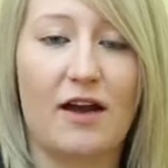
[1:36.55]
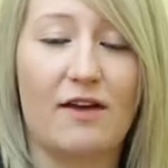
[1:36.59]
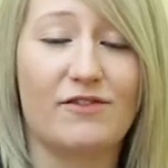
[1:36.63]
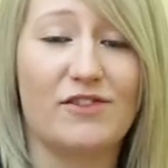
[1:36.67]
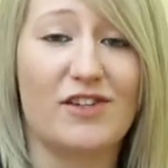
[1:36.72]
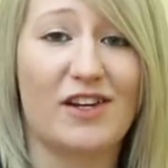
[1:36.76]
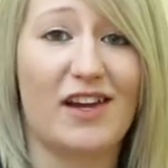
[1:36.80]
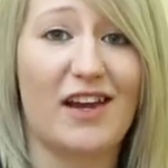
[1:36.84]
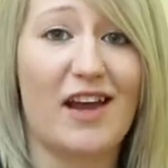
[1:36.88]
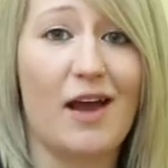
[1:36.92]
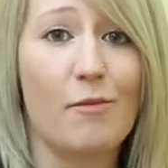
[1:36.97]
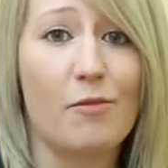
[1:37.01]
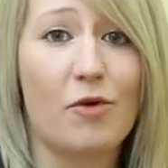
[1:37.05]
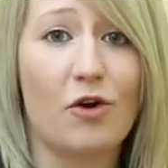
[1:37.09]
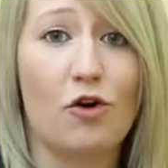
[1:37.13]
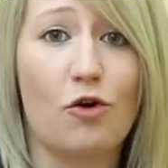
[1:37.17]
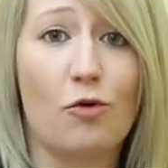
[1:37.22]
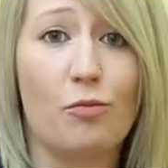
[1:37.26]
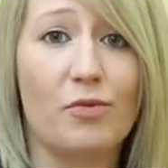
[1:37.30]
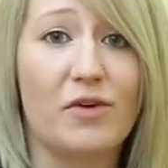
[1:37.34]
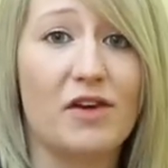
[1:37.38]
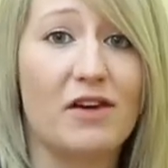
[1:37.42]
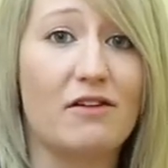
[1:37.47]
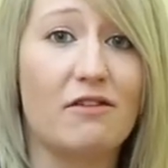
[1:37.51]
I've done
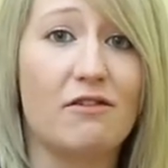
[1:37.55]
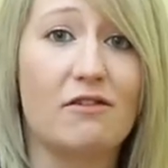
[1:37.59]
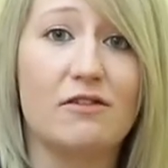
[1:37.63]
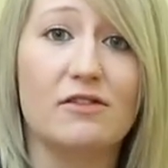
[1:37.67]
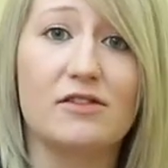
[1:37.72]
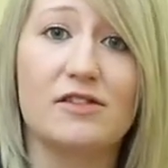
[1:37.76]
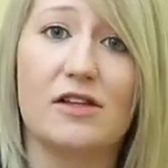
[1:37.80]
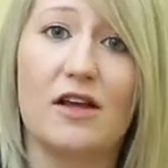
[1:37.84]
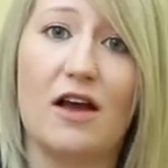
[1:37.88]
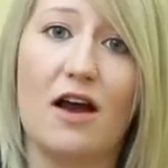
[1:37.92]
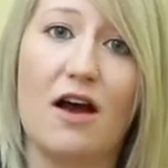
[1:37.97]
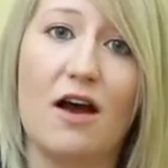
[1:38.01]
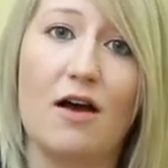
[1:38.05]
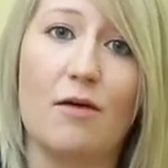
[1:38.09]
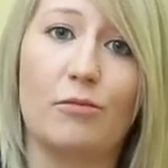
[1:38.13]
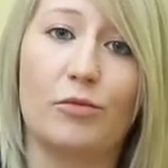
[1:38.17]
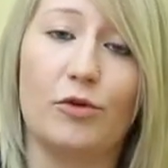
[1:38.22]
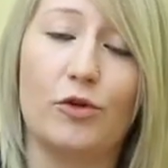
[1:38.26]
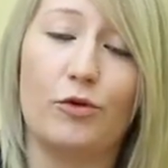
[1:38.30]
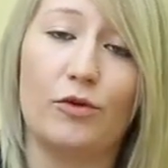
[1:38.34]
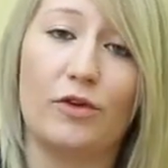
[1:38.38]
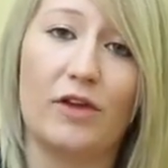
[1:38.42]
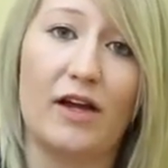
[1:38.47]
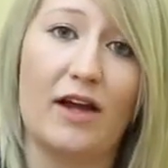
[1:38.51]
chemical peels,
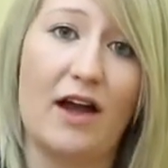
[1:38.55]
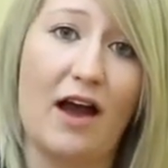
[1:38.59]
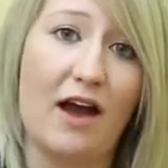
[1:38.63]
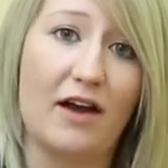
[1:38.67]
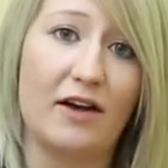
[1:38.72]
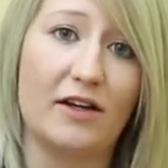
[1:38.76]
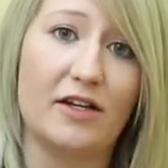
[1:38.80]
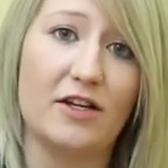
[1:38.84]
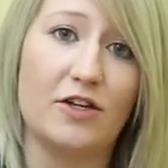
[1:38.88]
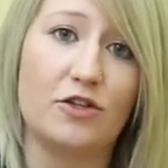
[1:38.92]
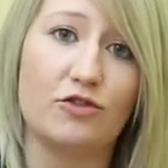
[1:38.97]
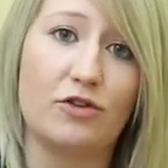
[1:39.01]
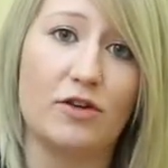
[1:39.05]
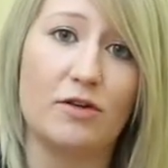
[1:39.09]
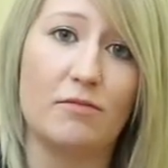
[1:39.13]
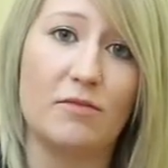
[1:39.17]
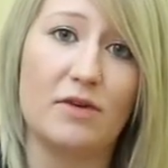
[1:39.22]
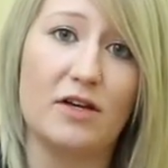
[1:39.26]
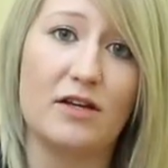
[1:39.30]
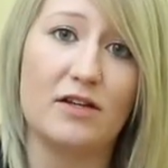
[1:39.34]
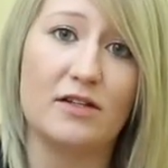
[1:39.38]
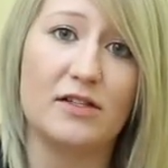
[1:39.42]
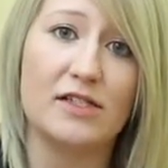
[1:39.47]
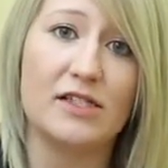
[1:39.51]
blue light acne
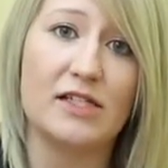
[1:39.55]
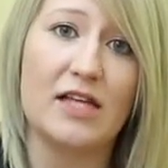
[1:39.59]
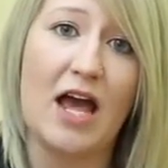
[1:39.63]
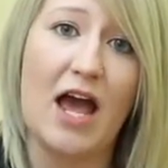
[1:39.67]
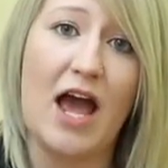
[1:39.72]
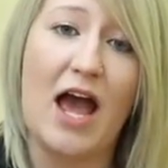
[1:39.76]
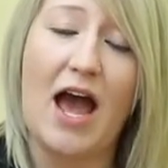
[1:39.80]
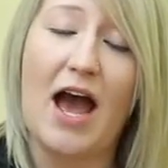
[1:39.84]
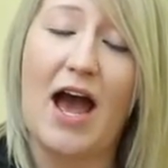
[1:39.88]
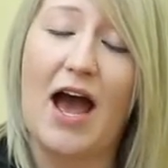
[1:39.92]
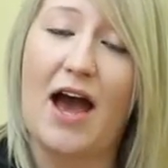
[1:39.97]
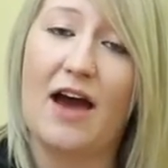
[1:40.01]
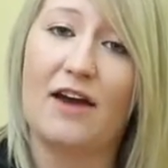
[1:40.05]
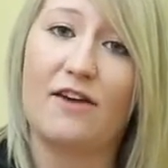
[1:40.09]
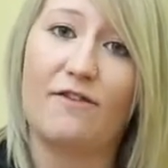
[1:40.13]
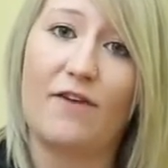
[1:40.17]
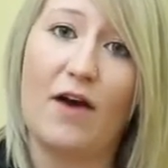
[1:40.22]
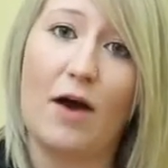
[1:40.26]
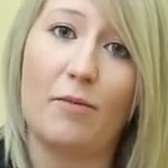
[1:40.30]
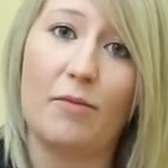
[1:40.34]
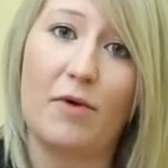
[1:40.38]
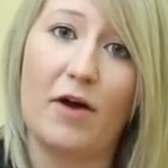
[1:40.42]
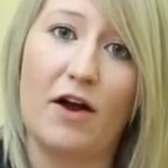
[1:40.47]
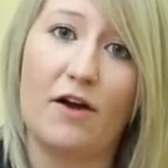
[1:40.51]
treatments, had a
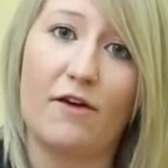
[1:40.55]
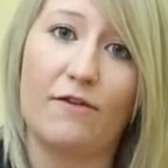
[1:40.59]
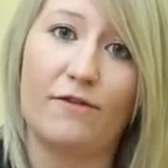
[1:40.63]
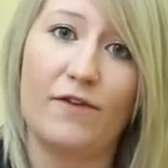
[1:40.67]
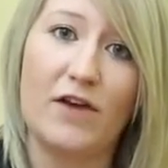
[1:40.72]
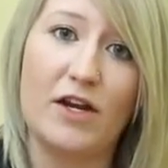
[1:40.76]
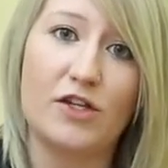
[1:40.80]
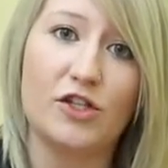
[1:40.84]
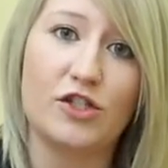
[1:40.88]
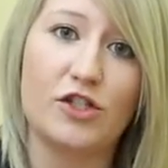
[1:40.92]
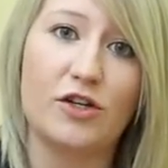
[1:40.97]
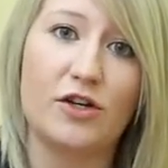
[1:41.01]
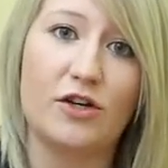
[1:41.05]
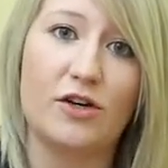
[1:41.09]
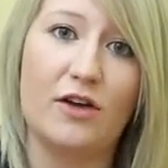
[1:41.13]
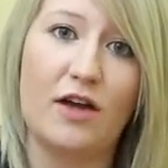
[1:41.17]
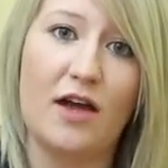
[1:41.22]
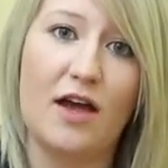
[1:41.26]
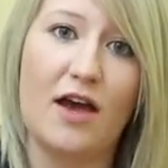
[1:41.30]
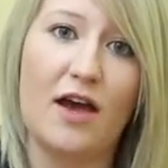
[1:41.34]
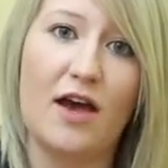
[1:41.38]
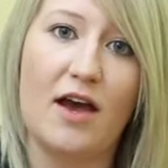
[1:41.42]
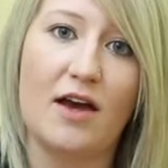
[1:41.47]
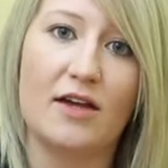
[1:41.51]
vampire facial,
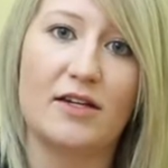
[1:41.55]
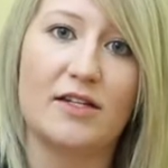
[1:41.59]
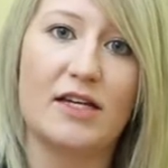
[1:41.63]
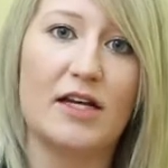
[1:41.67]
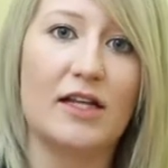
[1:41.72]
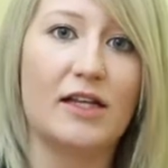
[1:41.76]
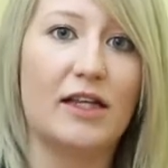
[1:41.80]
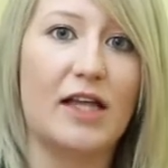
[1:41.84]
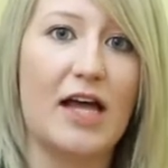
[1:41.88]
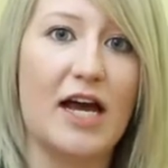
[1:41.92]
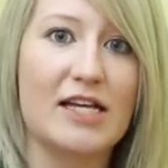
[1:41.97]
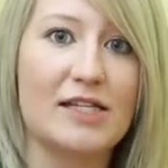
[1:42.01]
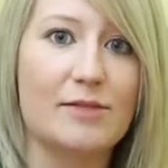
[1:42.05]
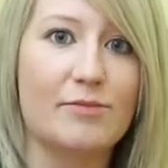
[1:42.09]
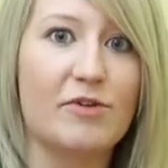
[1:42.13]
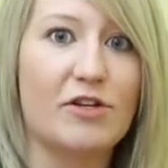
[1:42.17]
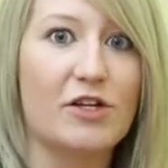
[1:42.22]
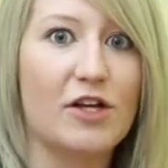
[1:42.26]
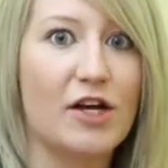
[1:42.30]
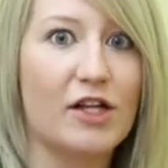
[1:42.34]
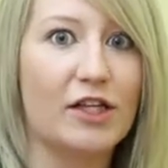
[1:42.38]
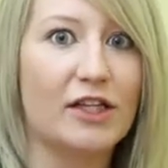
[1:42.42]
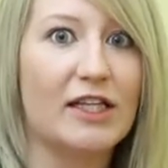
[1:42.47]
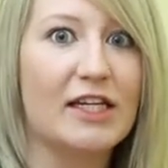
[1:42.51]
and last
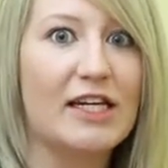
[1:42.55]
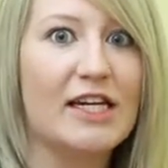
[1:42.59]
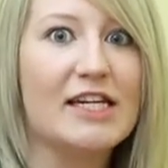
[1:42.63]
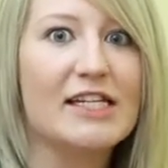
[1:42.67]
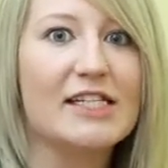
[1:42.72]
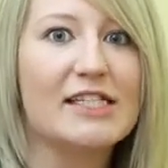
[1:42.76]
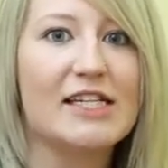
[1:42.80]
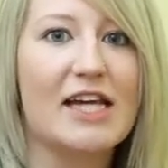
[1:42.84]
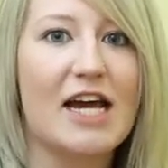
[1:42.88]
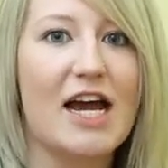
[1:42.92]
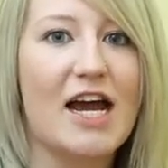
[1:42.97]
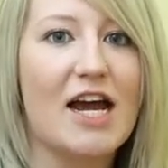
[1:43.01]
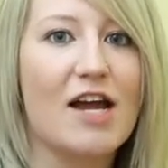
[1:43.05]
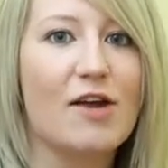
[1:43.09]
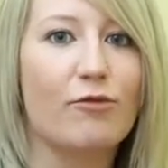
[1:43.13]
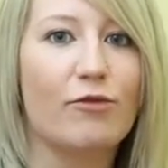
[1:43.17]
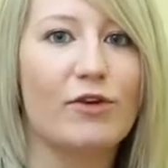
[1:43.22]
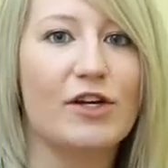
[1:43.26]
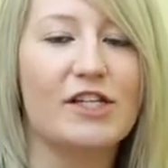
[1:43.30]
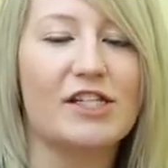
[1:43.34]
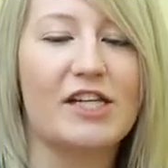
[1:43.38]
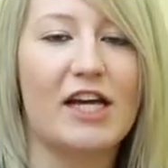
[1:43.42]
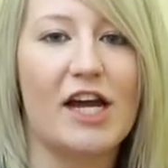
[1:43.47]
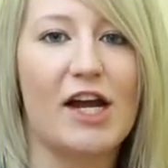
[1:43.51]
but not least, I
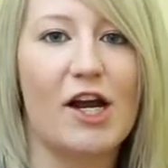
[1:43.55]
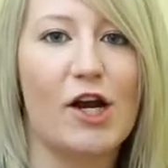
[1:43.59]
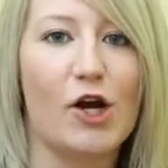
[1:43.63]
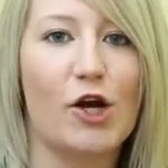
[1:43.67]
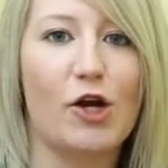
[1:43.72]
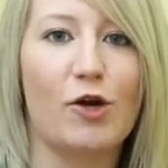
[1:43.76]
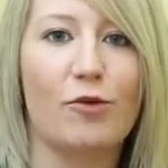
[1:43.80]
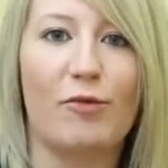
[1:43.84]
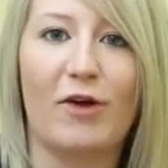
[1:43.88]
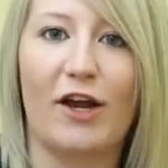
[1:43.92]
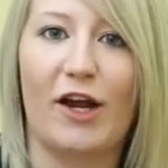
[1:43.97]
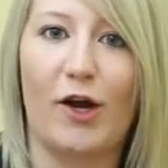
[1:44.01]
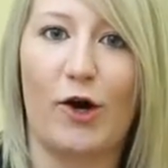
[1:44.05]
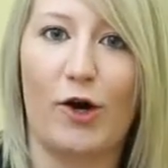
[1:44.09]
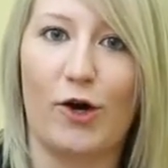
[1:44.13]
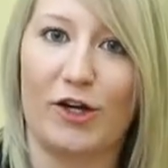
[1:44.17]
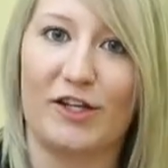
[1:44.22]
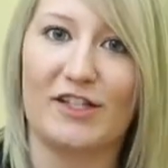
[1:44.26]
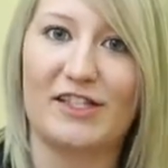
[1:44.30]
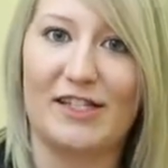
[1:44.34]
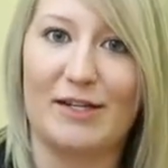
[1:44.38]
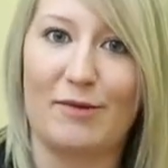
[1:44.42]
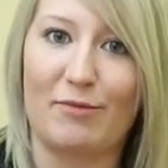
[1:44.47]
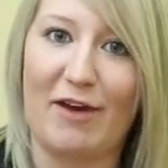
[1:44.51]
retired my
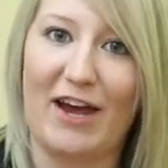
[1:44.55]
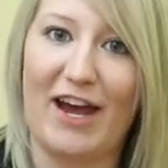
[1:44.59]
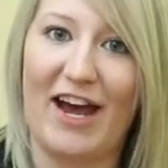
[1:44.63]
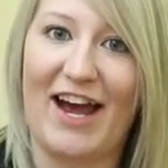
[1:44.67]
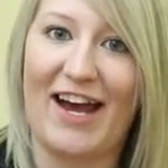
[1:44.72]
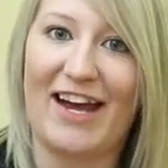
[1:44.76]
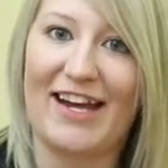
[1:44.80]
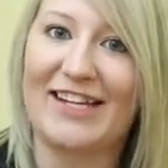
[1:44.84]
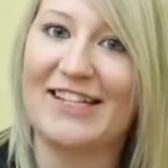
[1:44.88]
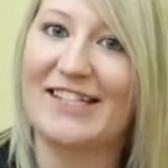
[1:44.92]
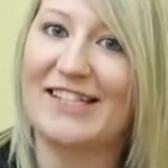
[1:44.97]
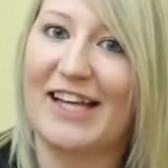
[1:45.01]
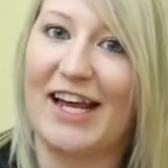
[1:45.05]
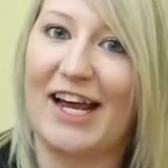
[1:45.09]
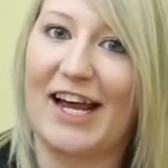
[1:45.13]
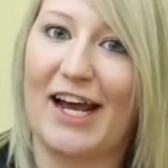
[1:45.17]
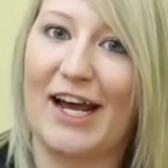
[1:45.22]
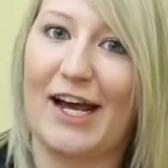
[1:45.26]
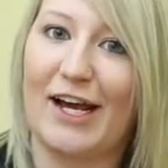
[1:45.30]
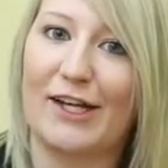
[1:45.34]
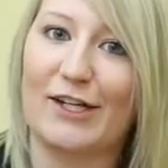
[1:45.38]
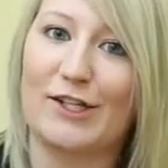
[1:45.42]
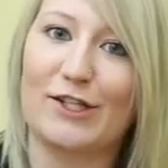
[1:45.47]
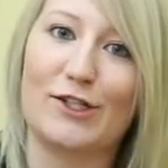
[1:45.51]
oxy pads
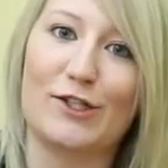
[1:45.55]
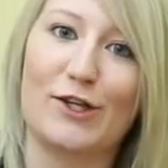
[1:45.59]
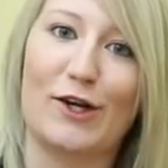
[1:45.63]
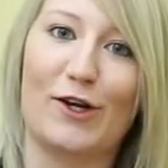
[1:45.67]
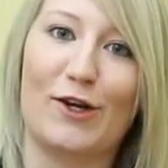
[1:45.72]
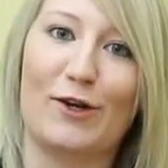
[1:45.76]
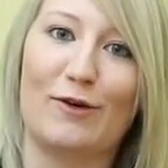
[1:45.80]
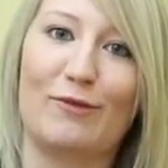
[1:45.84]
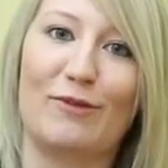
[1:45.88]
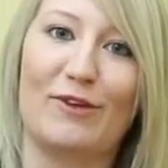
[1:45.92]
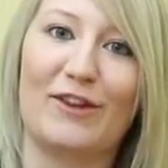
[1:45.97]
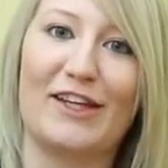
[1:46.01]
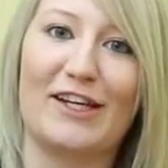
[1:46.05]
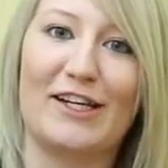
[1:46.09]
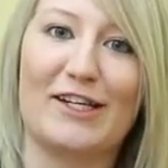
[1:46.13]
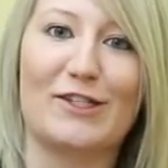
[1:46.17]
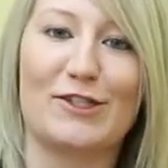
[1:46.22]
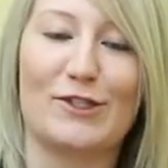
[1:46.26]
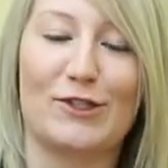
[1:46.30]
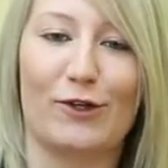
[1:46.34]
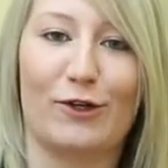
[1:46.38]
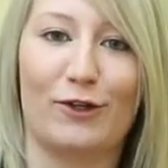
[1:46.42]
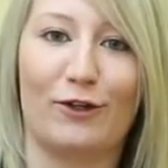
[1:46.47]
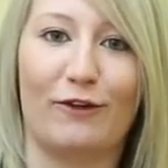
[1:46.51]
and started with the
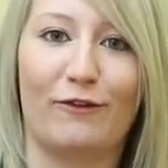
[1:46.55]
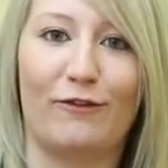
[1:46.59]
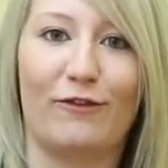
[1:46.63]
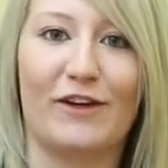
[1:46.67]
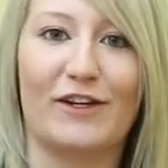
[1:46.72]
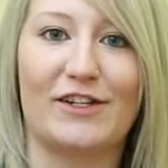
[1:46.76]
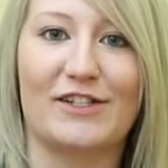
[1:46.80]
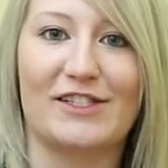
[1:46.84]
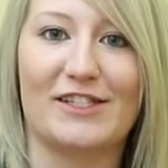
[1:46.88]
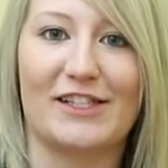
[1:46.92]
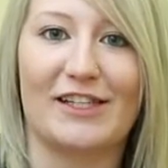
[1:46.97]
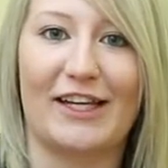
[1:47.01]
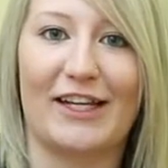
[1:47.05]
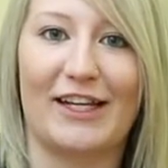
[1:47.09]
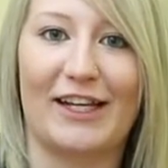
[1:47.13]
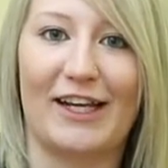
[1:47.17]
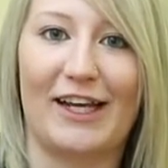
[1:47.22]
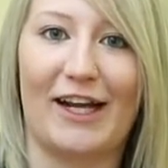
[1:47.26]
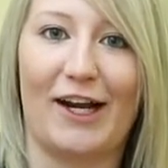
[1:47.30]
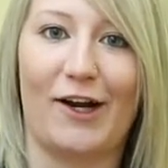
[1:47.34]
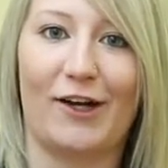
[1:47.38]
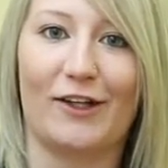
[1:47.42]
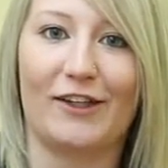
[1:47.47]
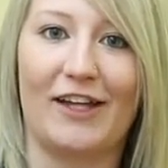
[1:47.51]
External Affairs
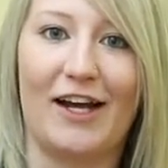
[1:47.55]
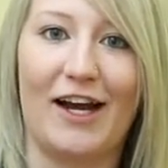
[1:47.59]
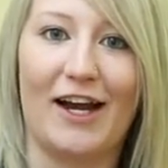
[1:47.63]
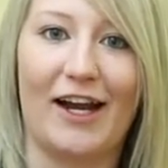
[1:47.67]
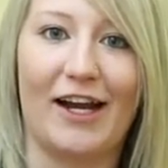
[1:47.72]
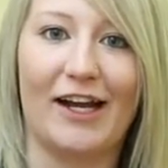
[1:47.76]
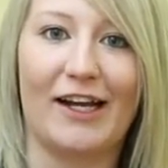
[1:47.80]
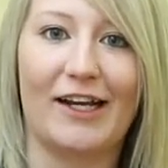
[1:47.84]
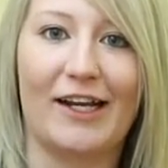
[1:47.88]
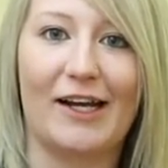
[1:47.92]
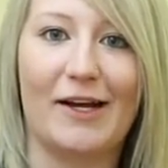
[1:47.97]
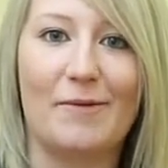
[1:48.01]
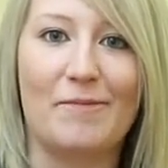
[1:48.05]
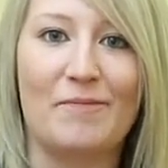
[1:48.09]
skincare line.